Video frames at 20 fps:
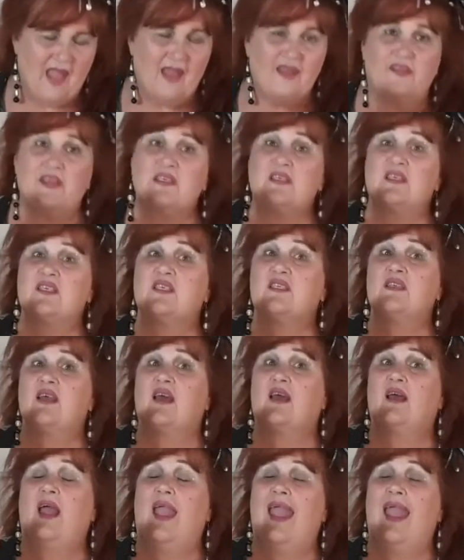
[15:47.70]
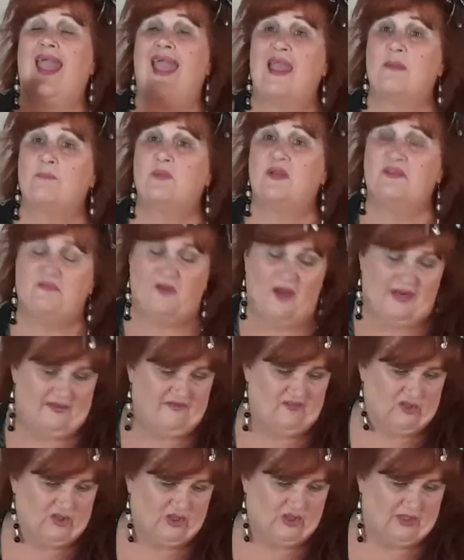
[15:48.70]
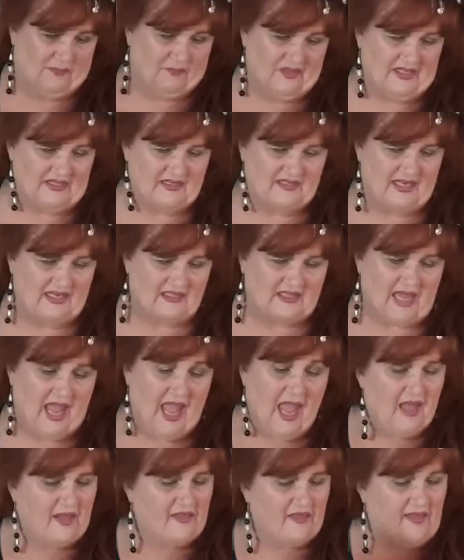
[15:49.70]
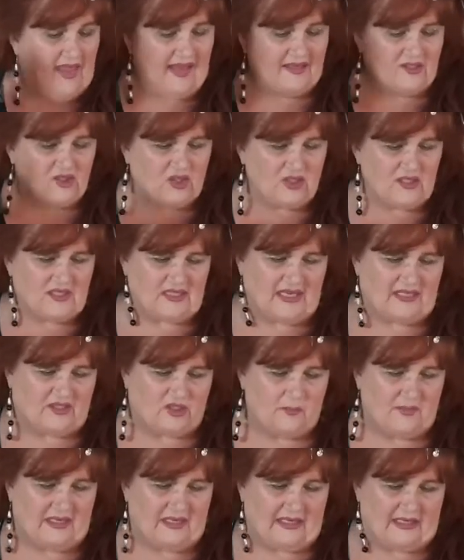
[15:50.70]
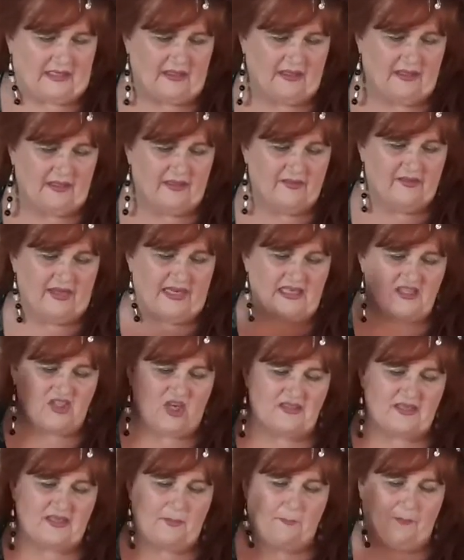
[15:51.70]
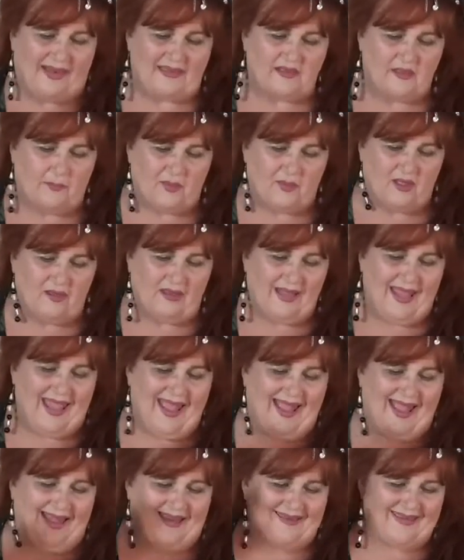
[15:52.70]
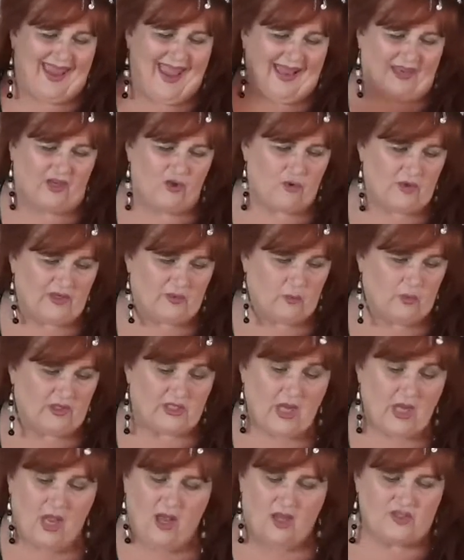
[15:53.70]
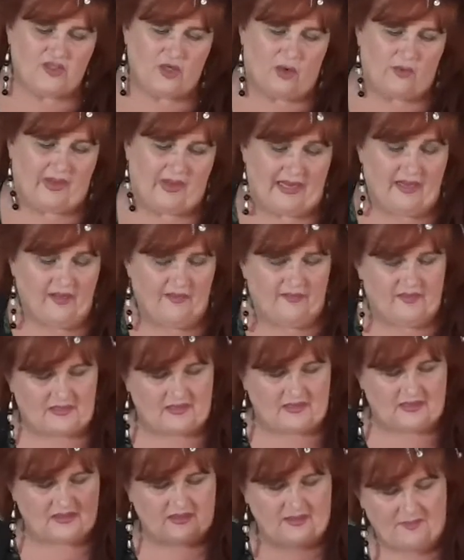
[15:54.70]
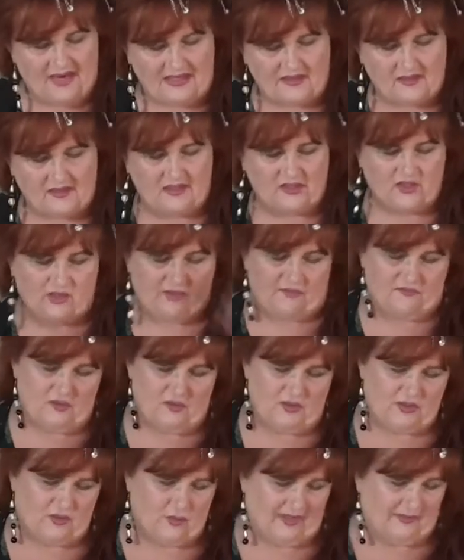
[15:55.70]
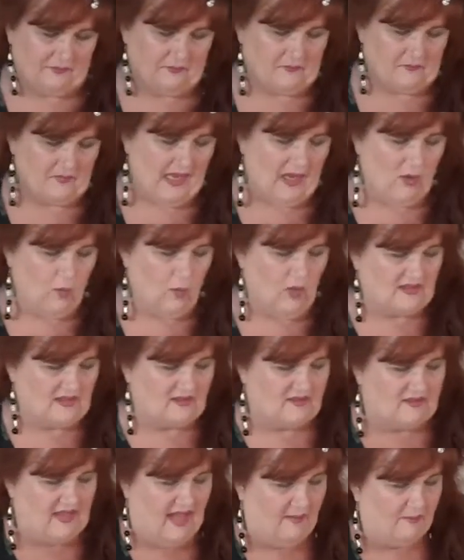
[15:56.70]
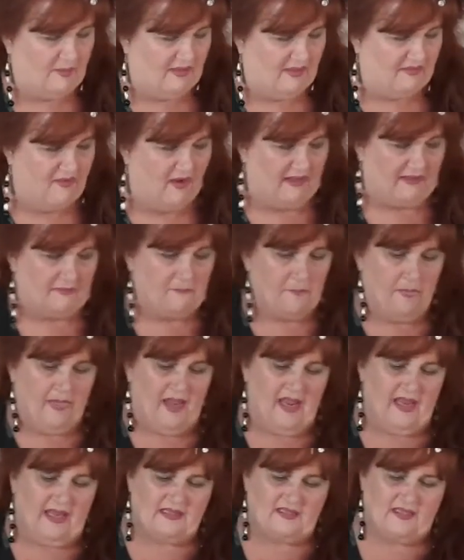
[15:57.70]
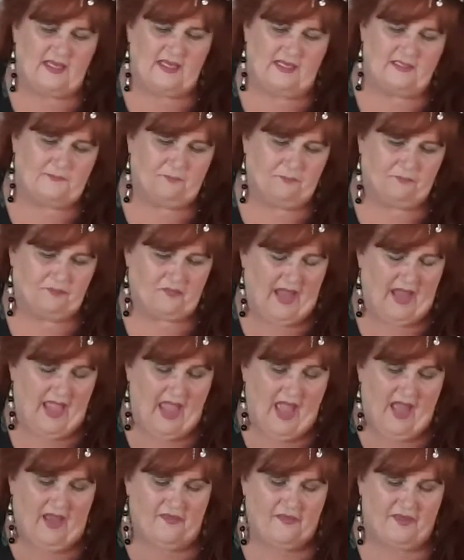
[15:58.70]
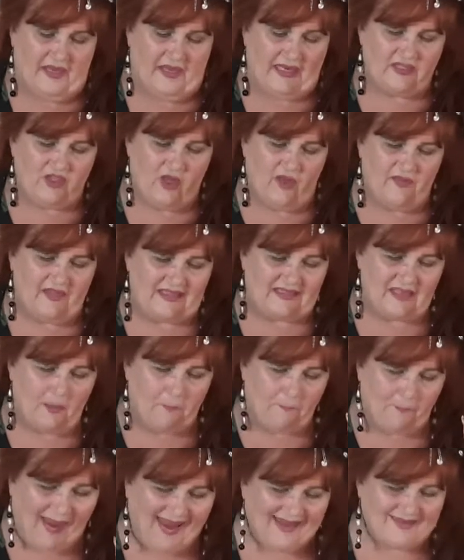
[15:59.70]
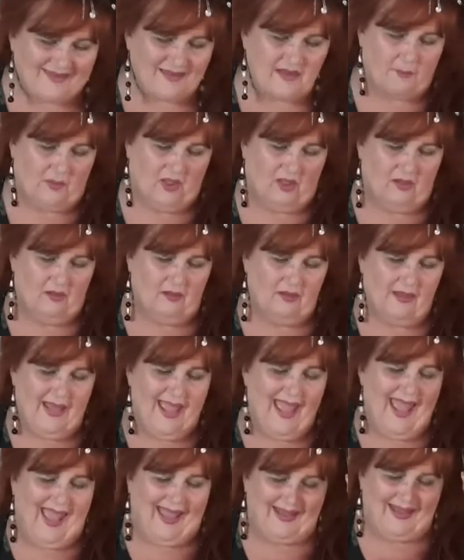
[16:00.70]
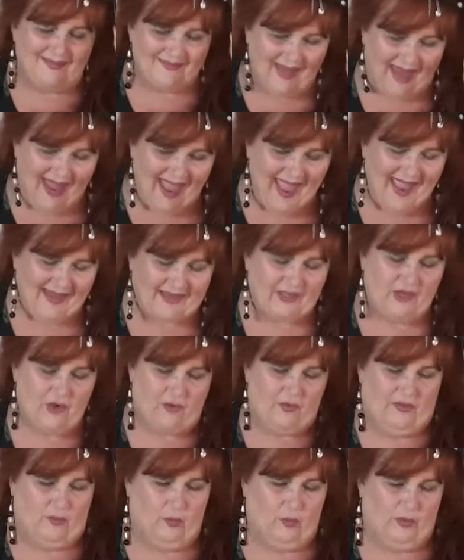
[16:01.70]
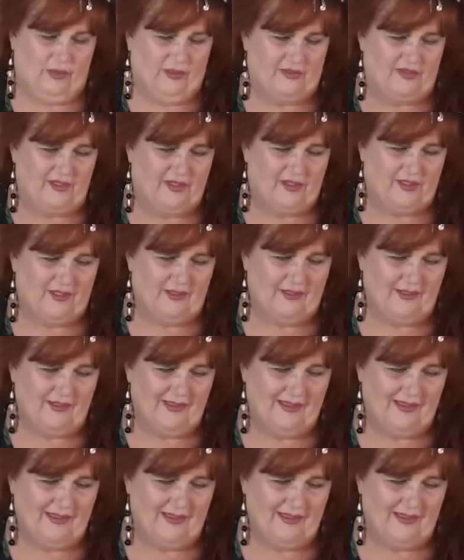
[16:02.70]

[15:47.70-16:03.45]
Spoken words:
This is the Amplified version. He says, the angel said to me, these are dependable and accurate words. Oh, sorry, this is the message. The first one was the Amplified. He says, these are the dependable and accurate words.